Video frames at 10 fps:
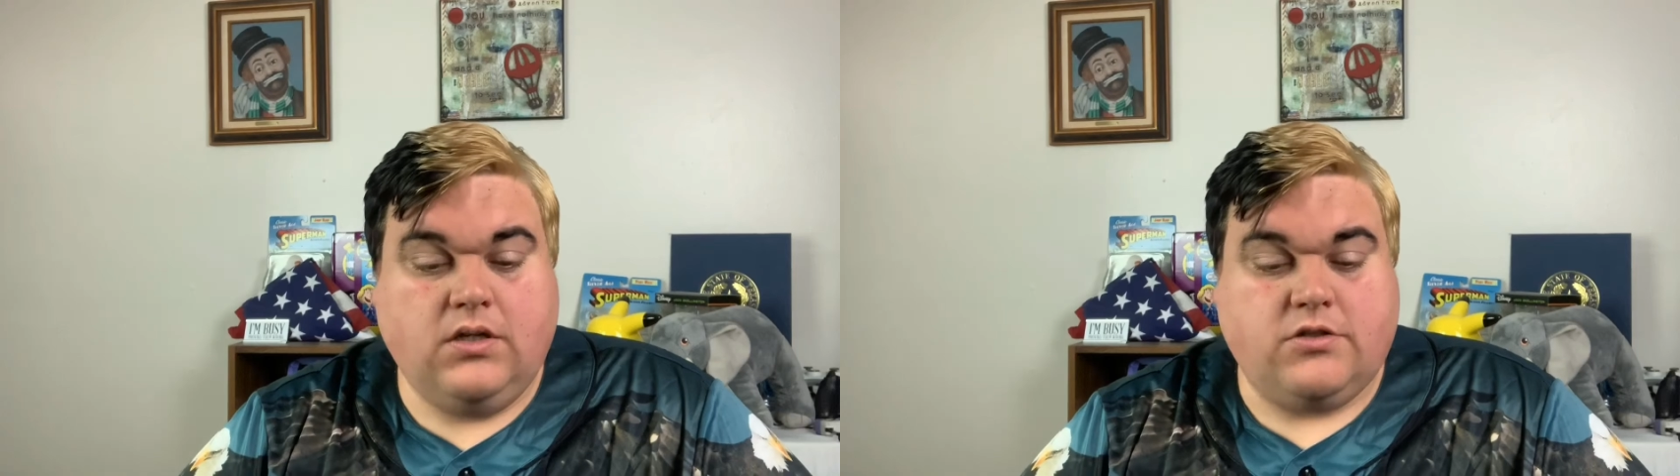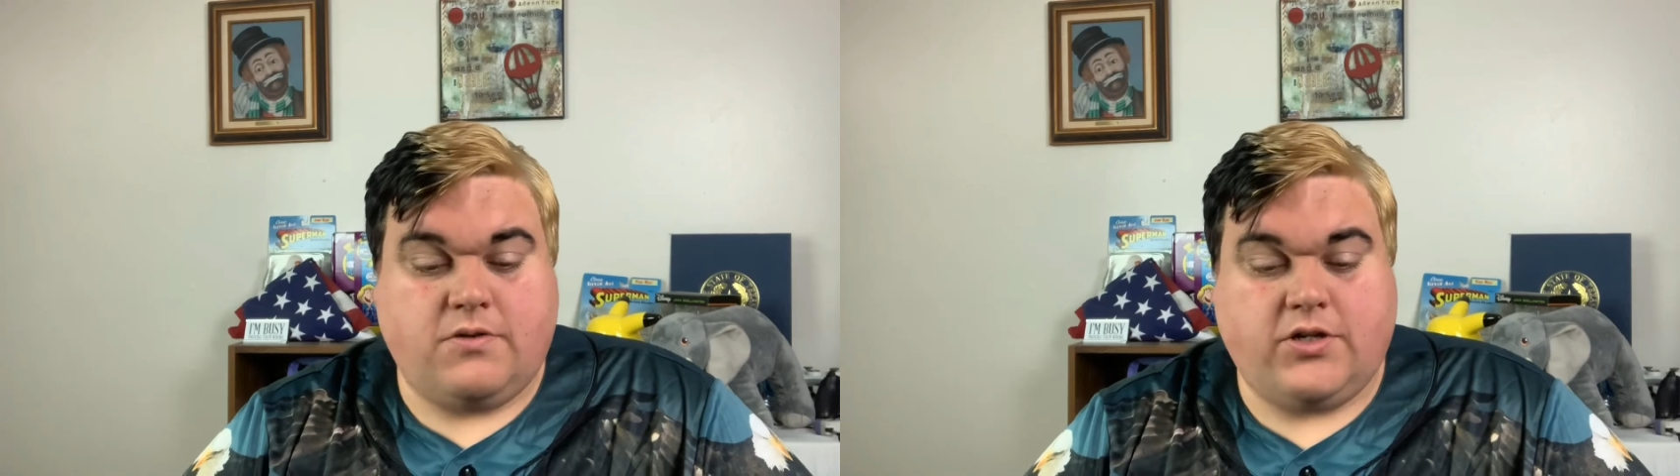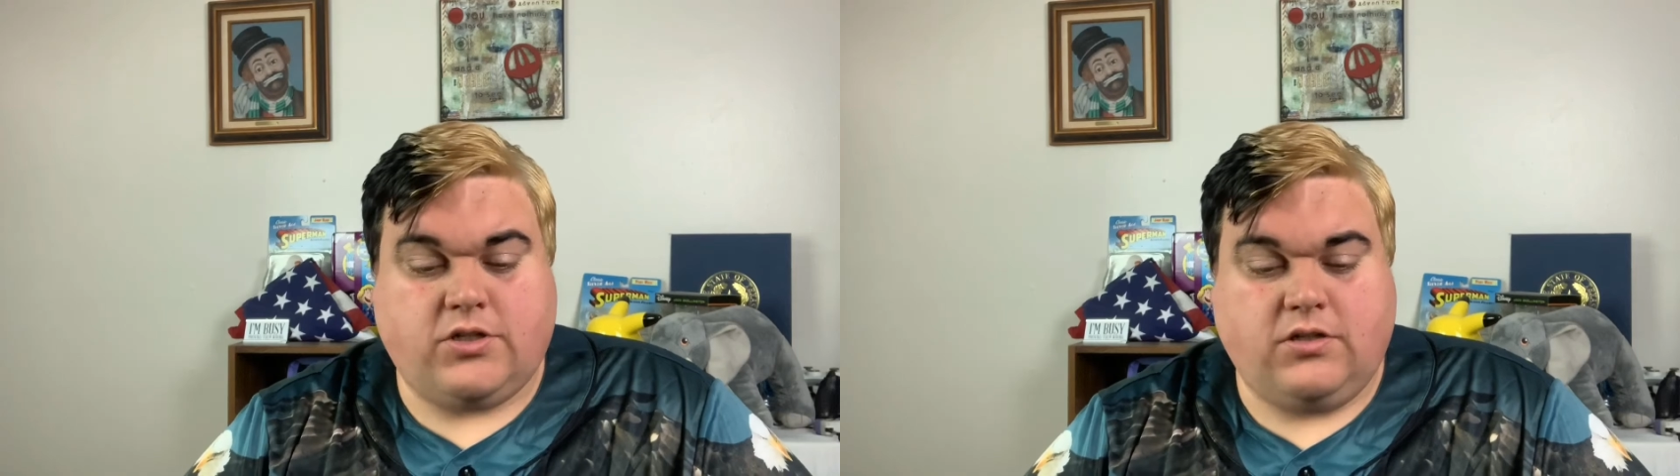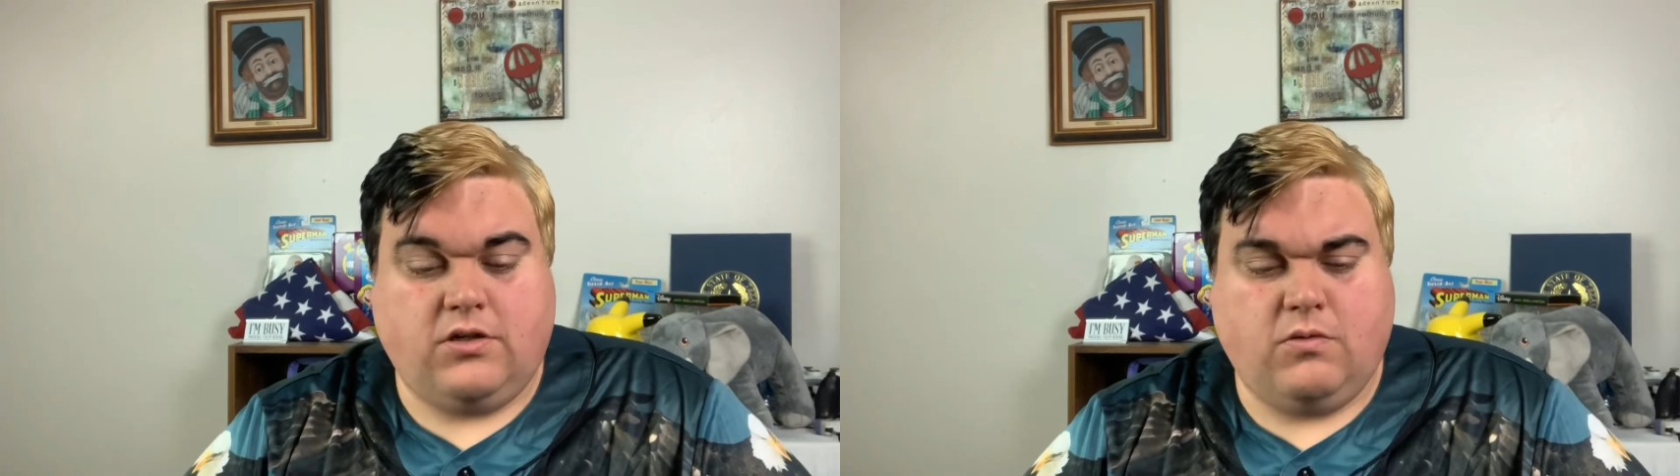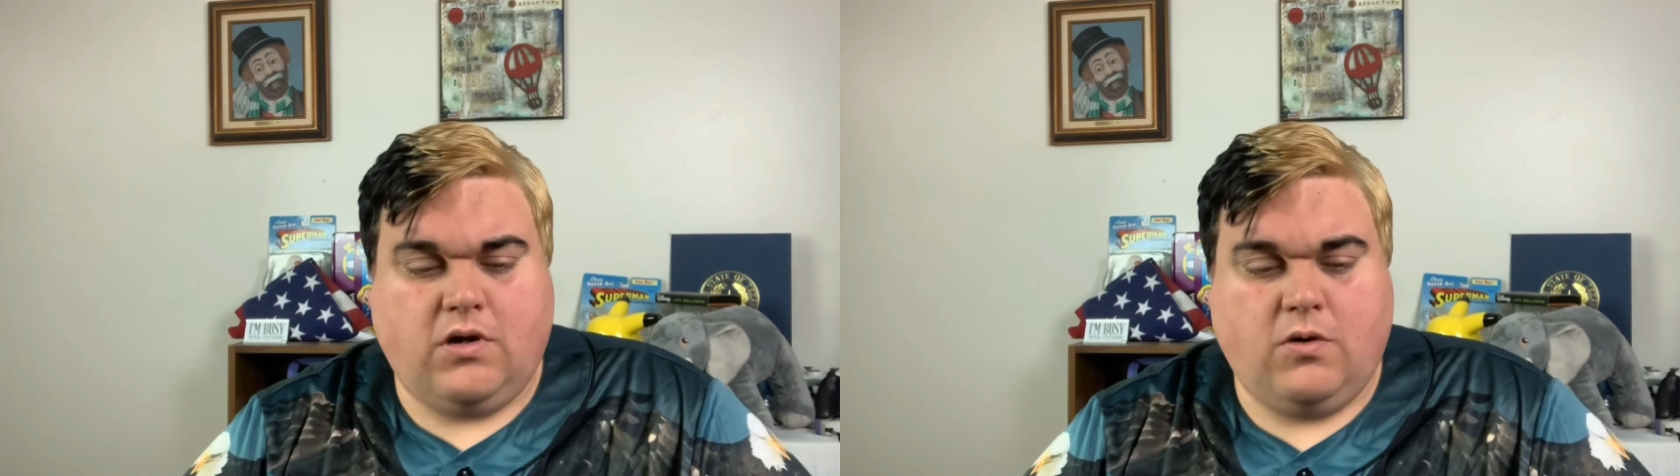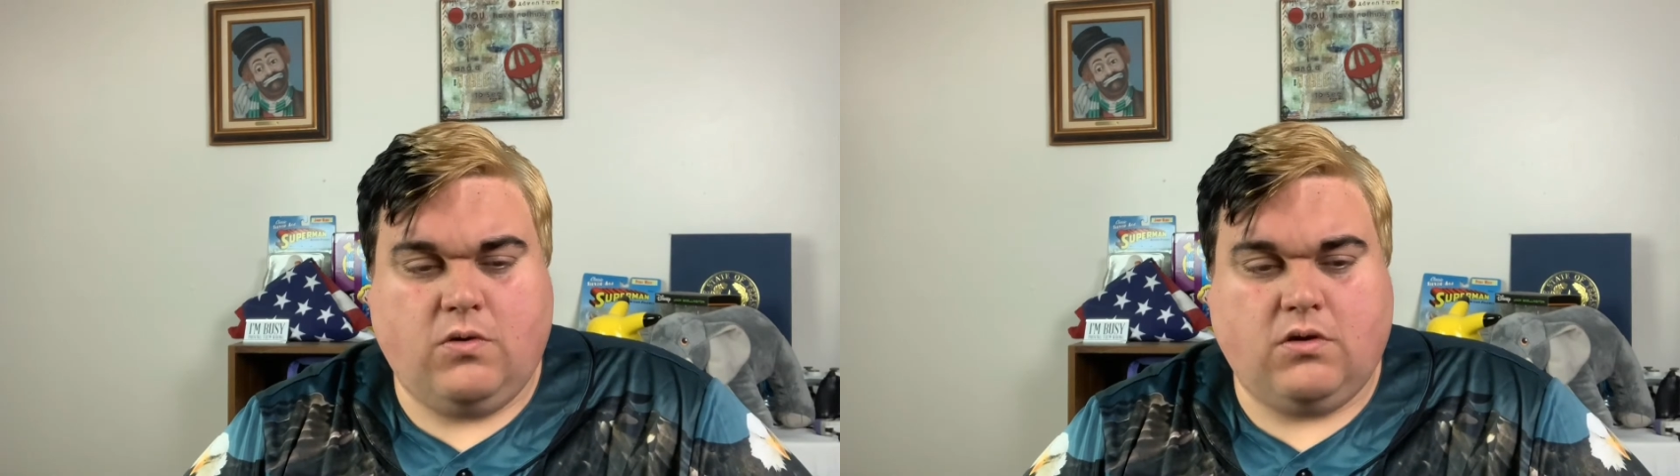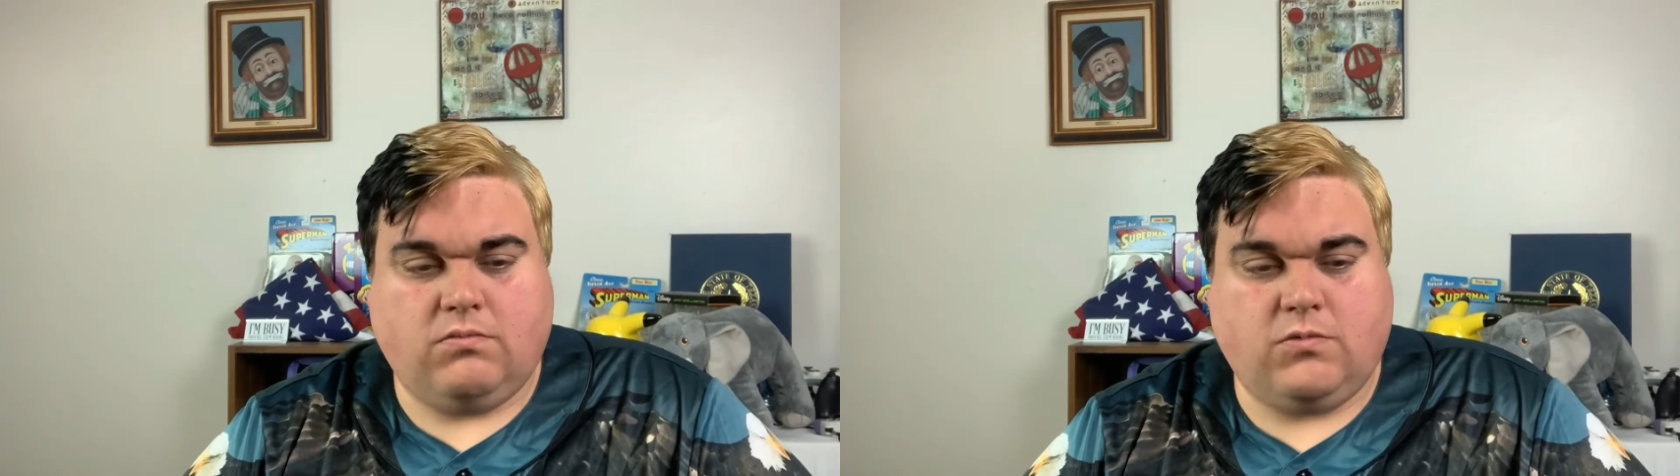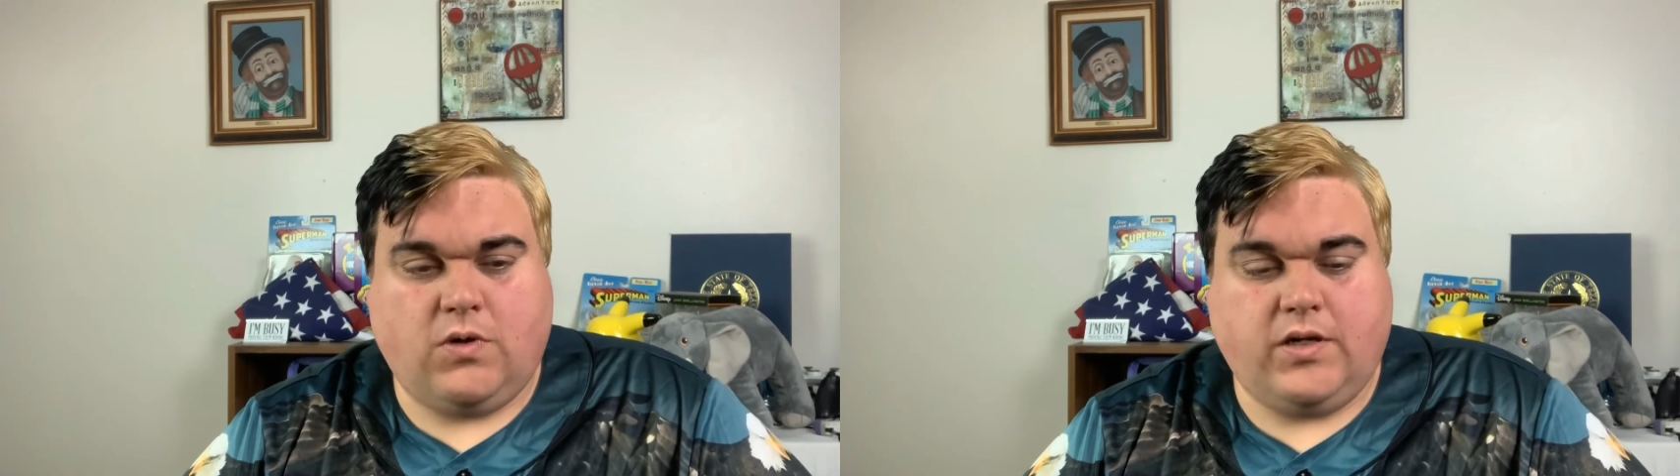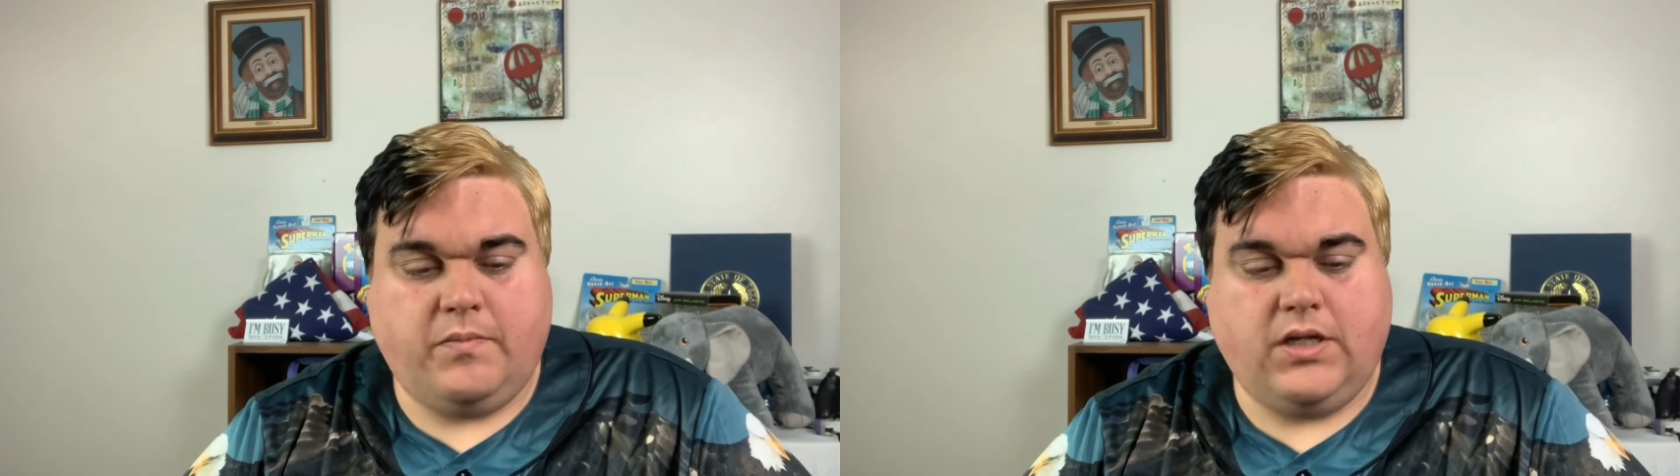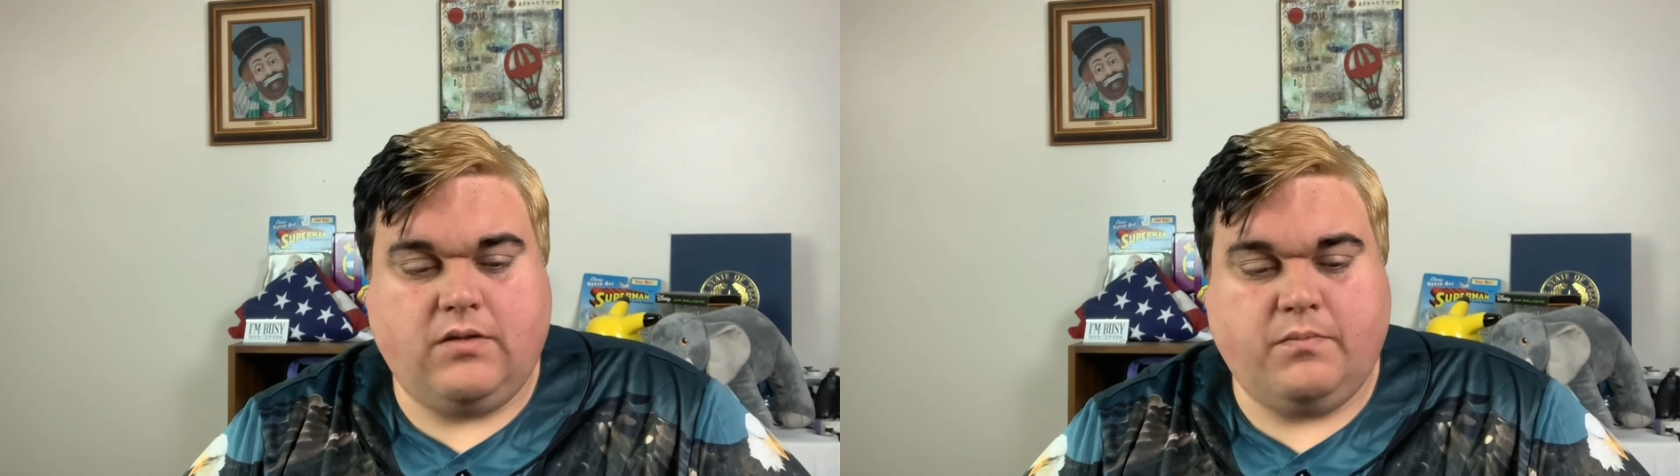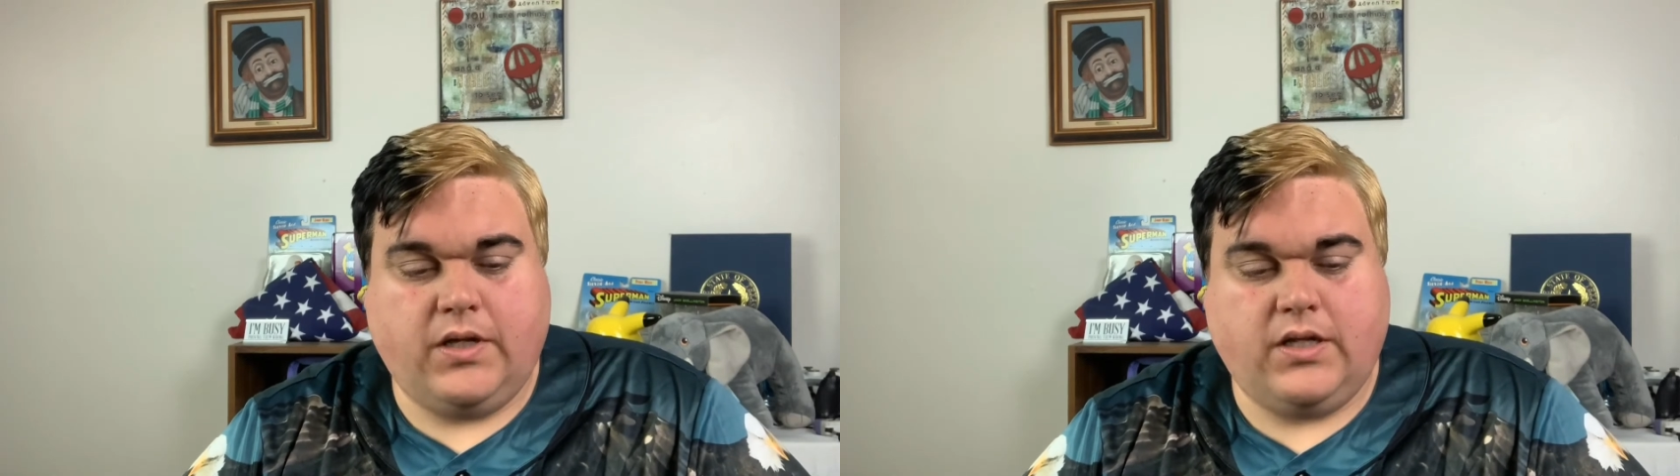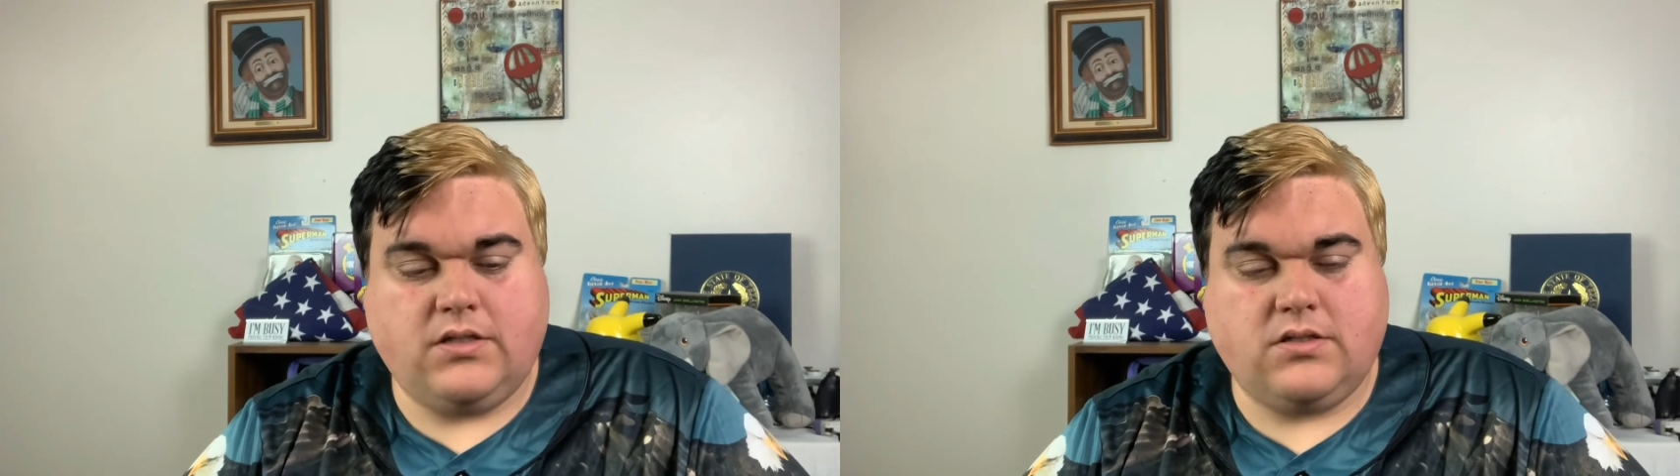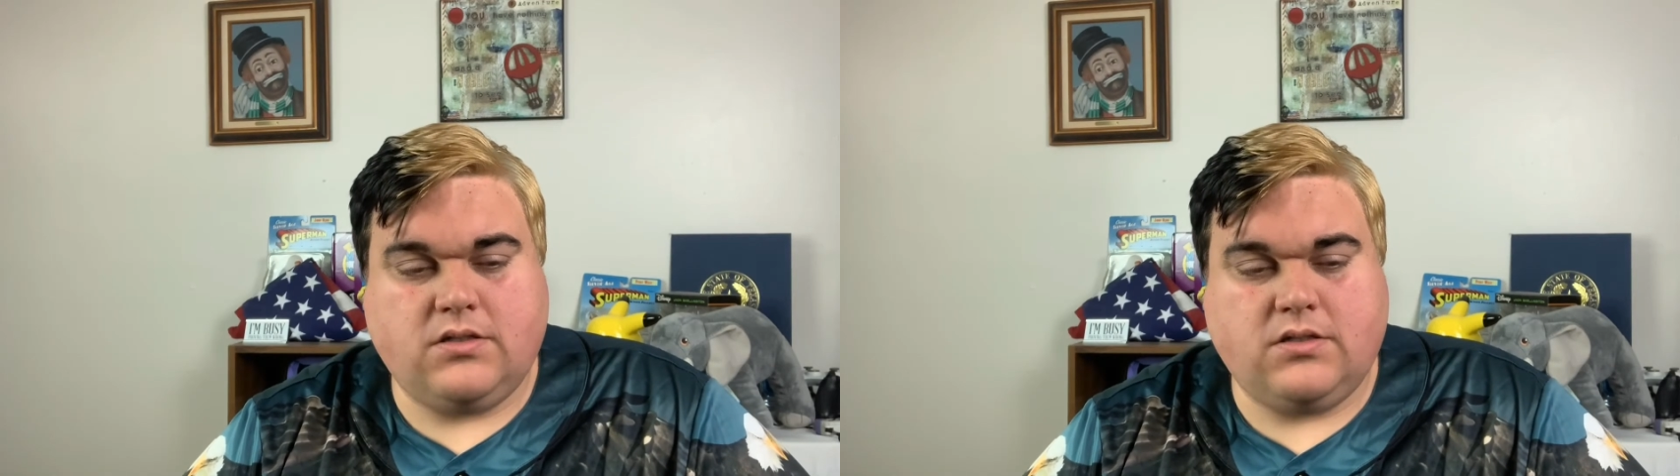So I actually owe her quite a bit, but